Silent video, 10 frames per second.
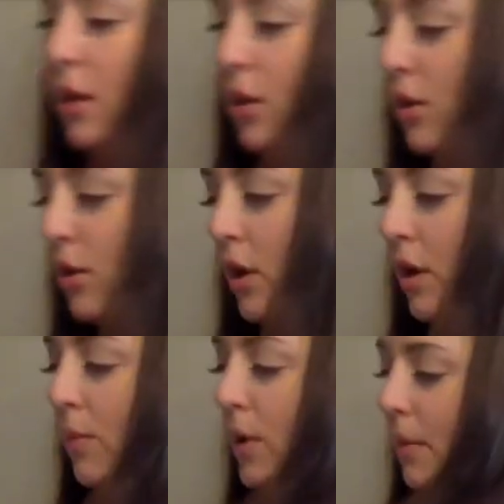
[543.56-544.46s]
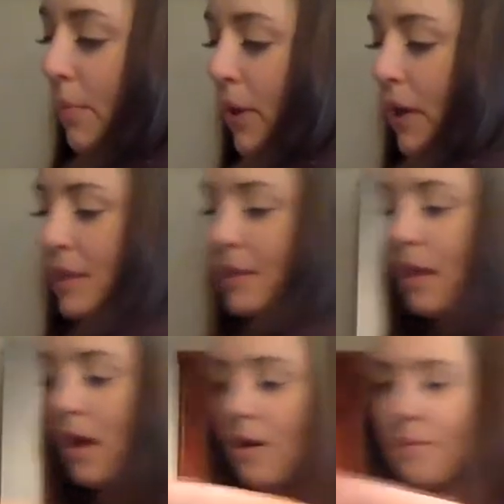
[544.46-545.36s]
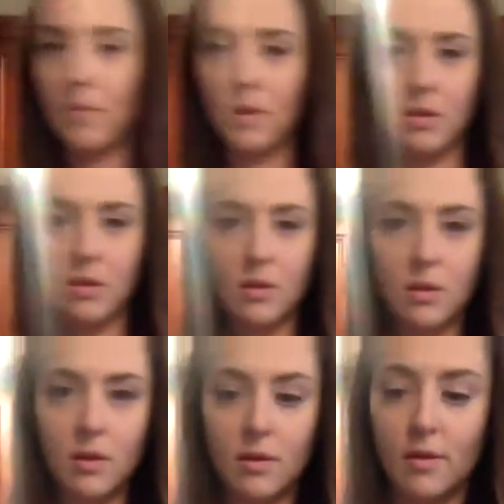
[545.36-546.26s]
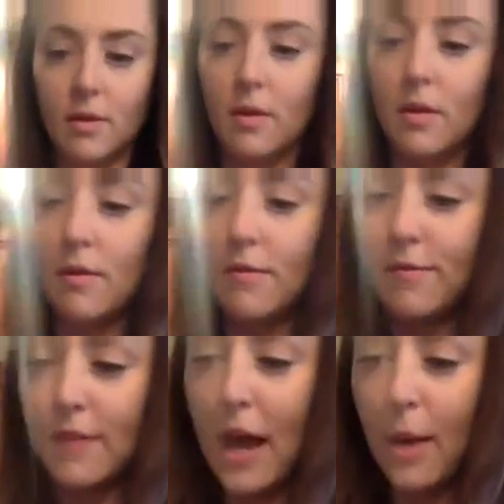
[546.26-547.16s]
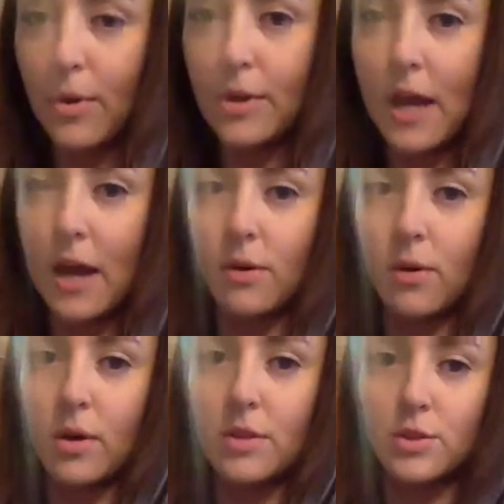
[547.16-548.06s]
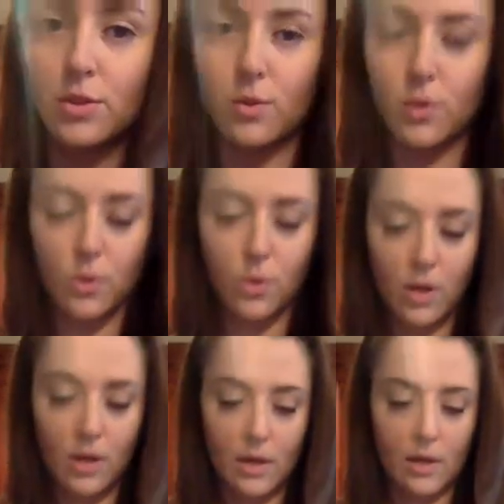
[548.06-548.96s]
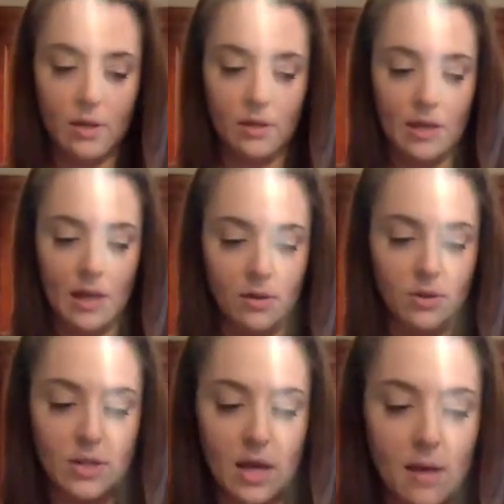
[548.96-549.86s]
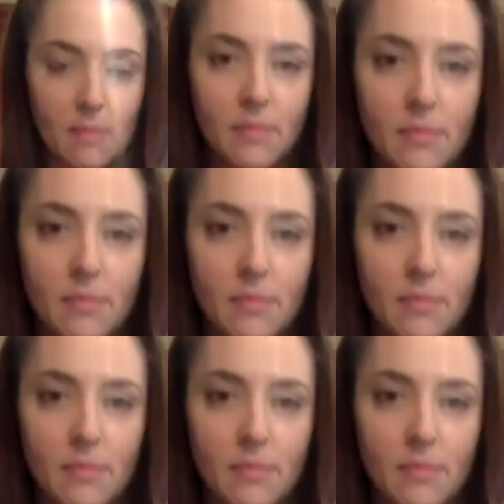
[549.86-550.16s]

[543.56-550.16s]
You're going to want to put some flour down onto your countertop.